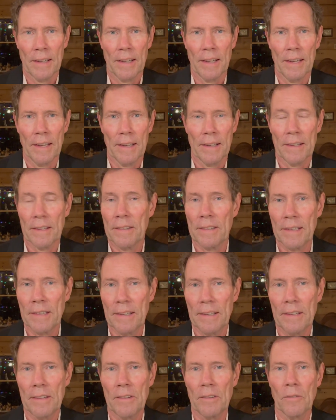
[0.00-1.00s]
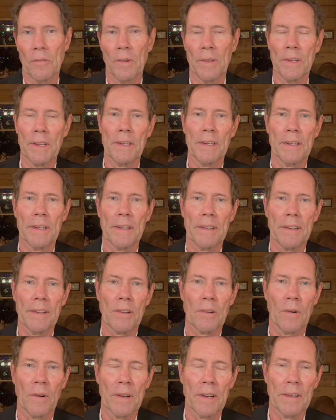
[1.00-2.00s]
And indeed, when they did
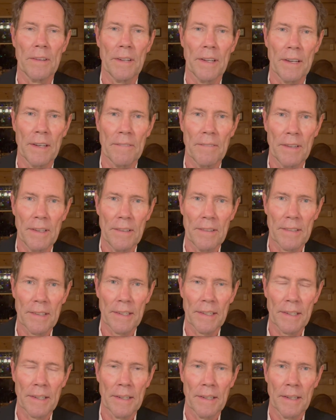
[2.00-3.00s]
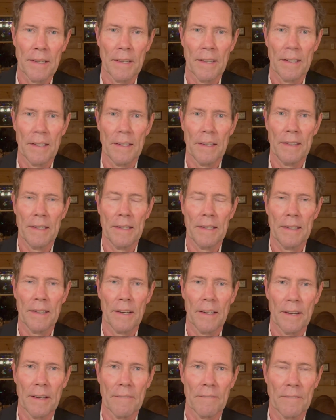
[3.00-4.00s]
quantitative easing,
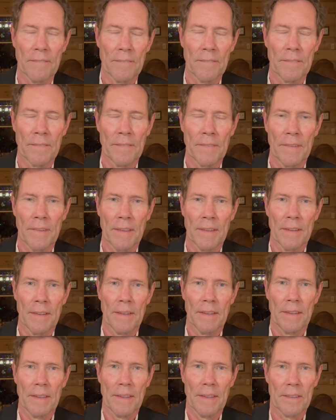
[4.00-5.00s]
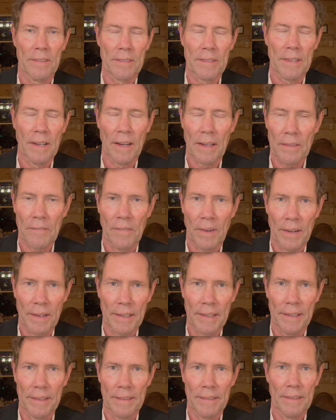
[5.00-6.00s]
the stock
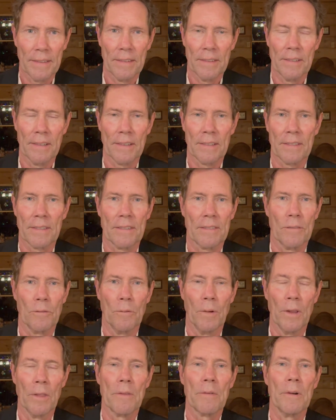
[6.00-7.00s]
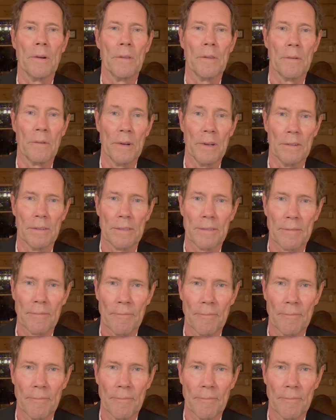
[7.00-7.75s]
market just went through the roof.